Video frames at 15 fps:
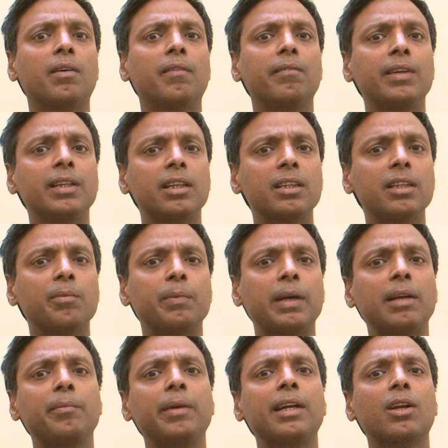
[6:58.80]
within the
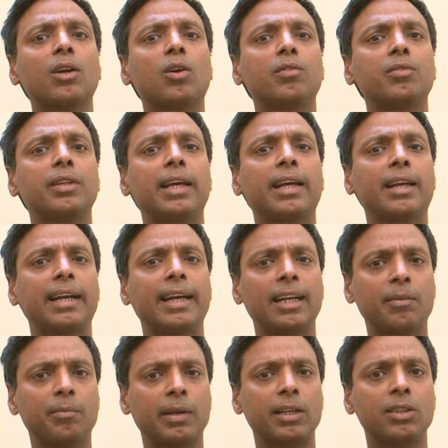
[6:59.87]
perimeter of their
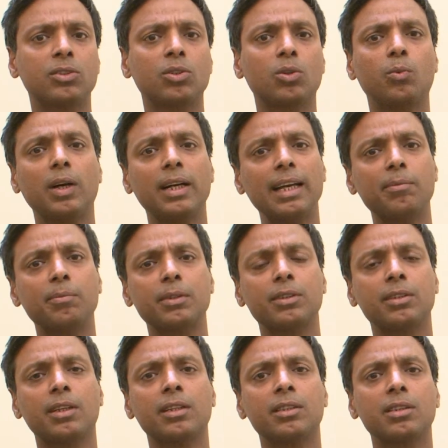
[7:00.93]
enterprise. So what happens
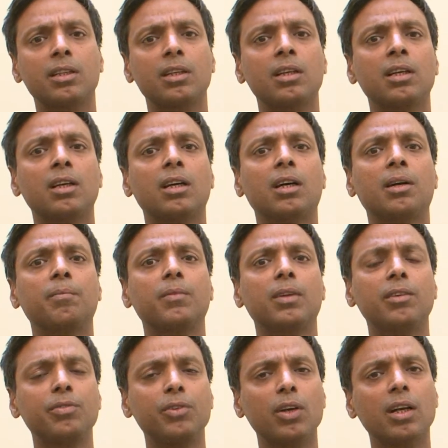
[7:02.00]
is,
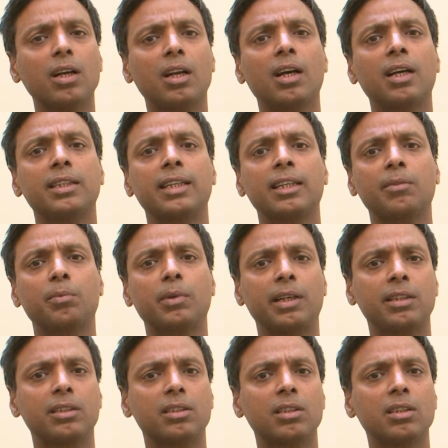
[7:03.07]
if you are a large
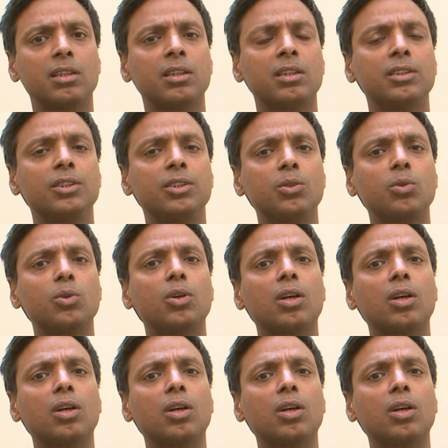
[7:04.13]
enterprise, you could